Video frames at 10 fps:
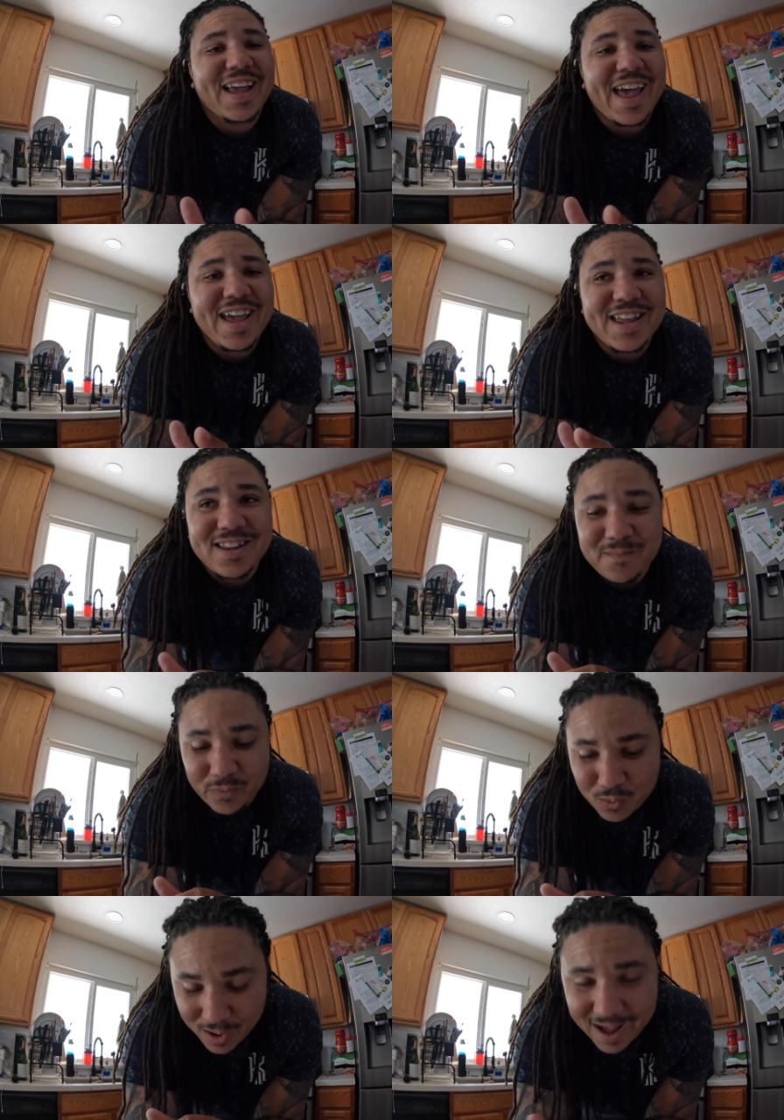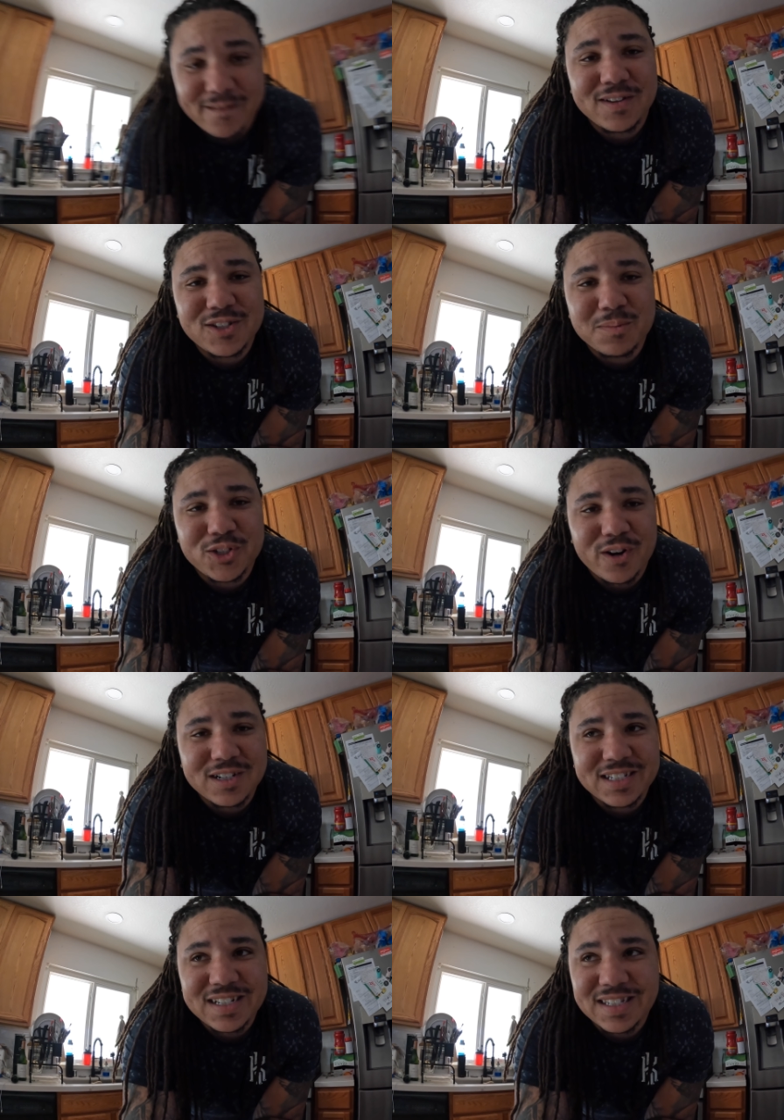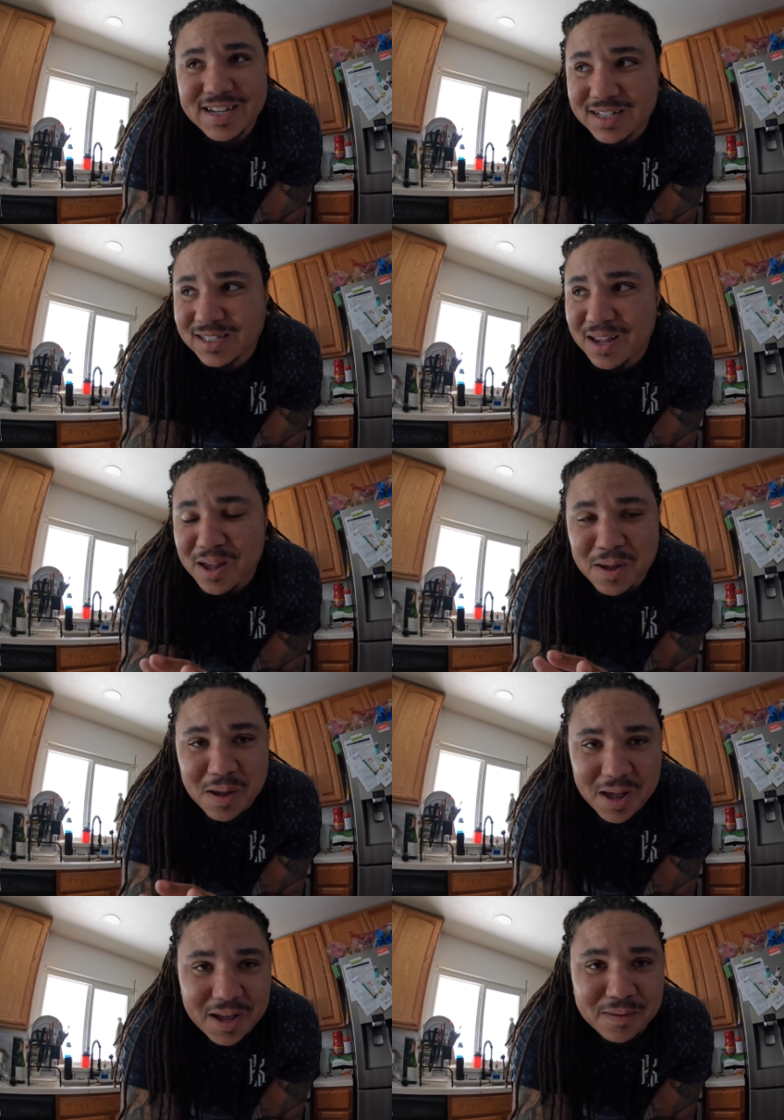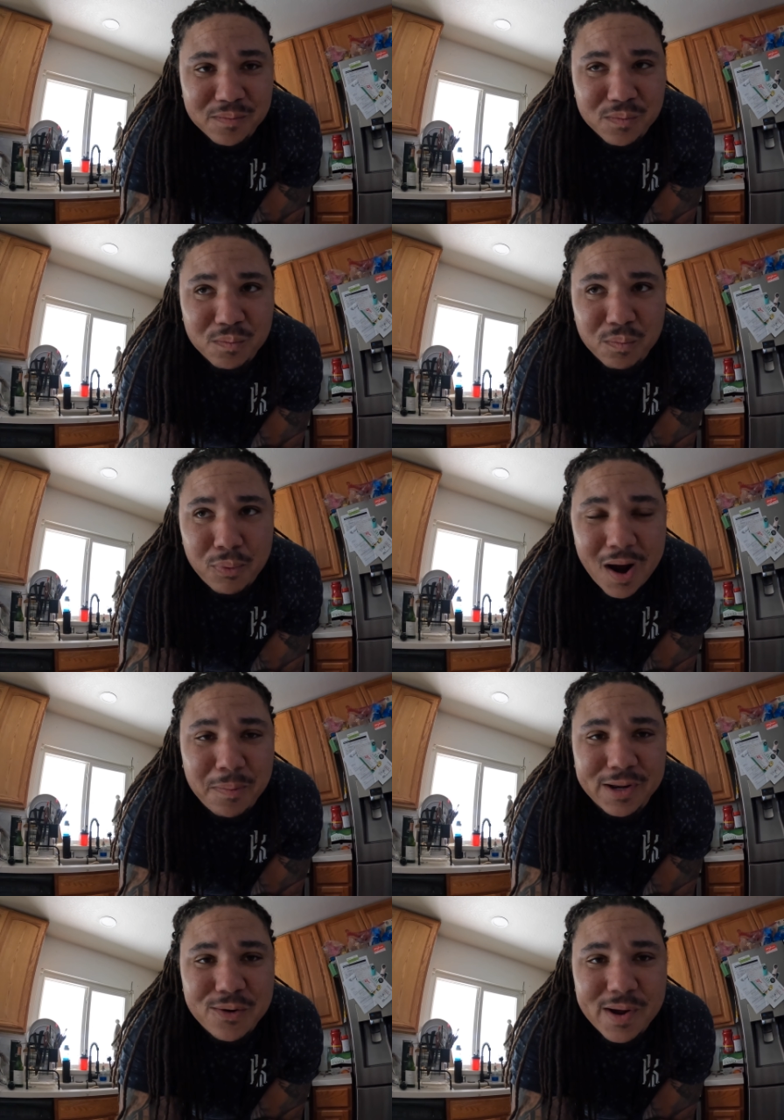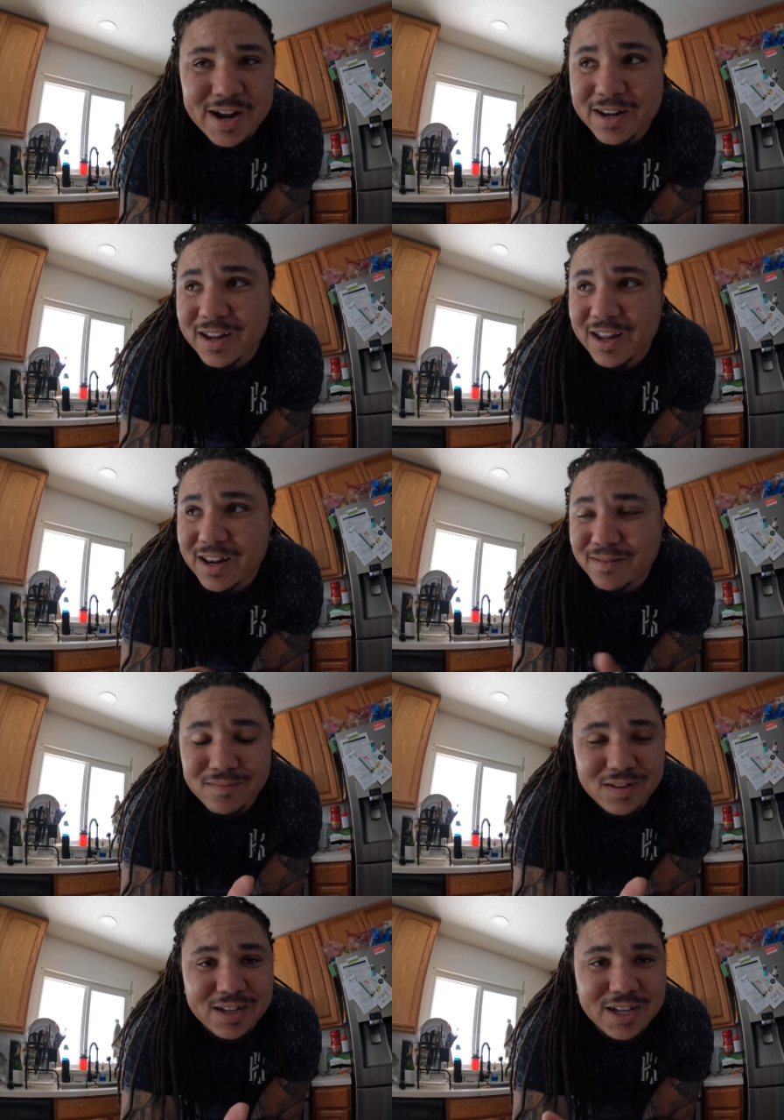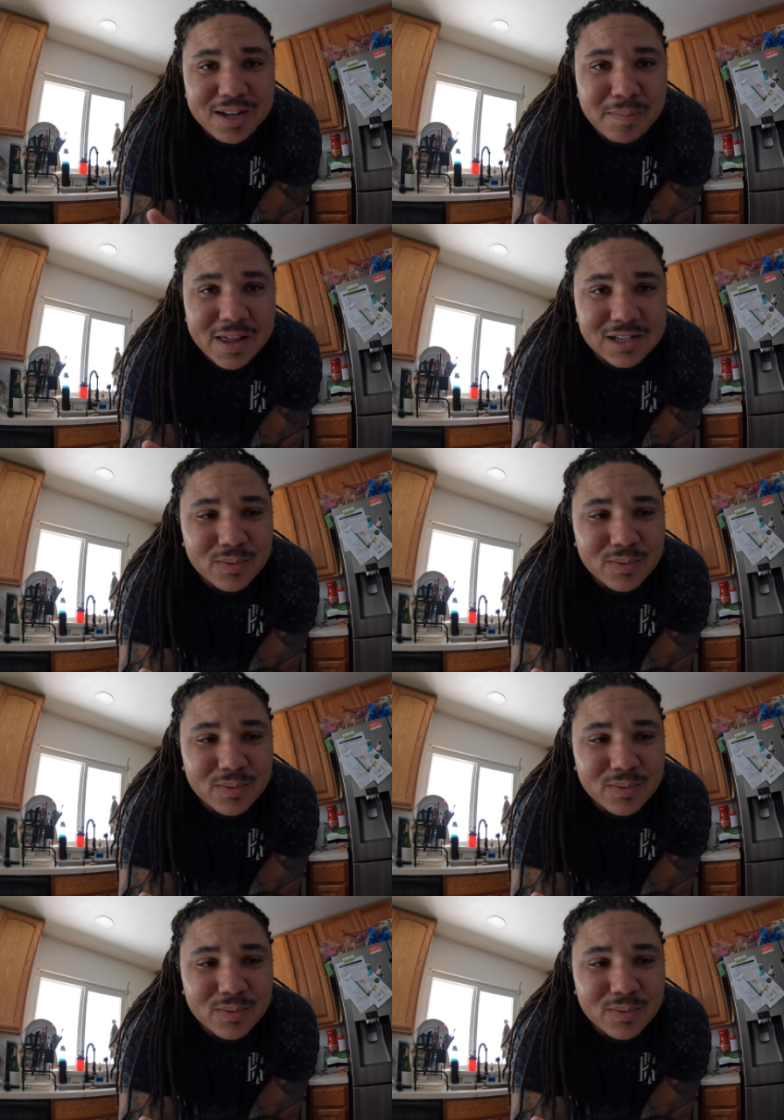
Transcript: And we'll have the supercharged C six uh, properly running and good by this